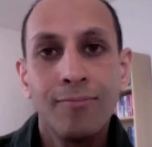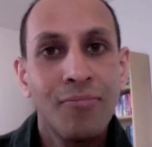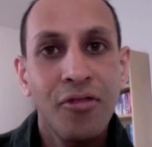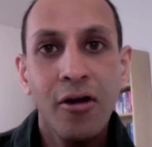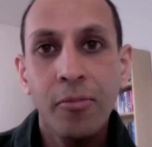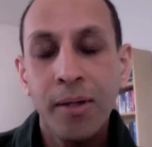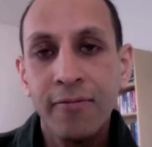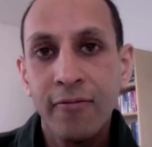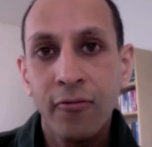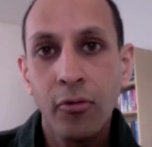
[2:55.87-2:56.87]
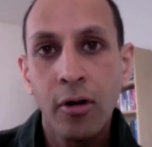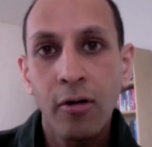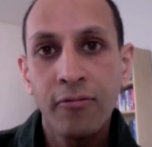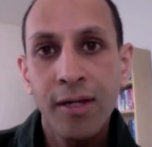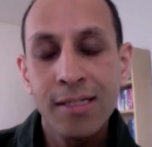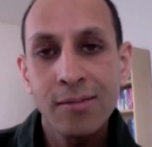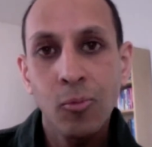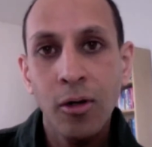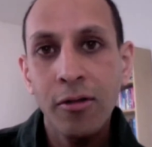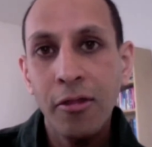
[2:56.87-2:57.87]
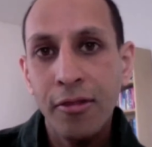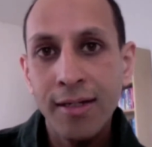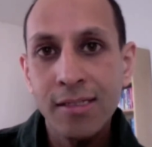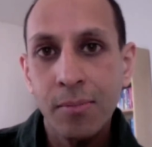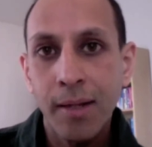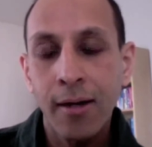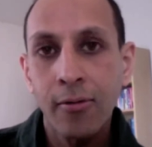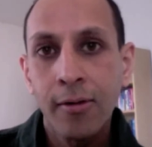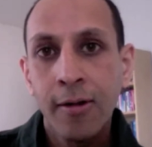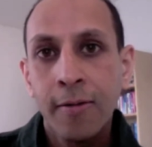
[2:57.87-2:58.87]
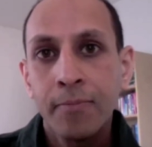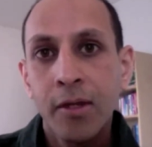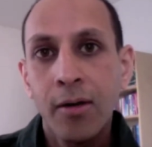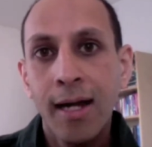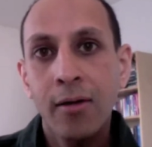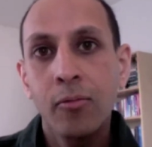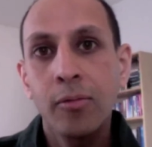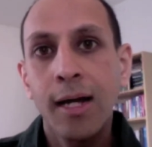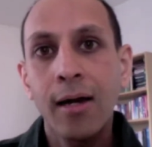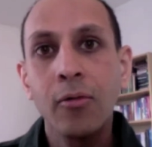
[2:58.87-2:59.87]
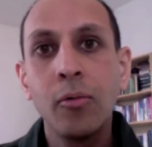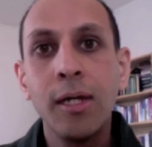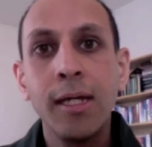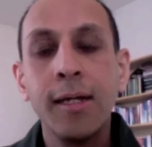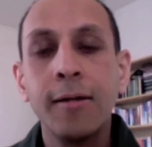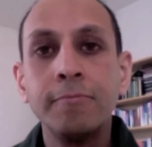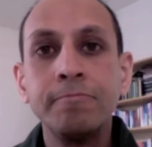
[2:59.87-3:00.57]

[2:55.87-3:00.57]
therapy for 4.5 years. One of the things about, how do we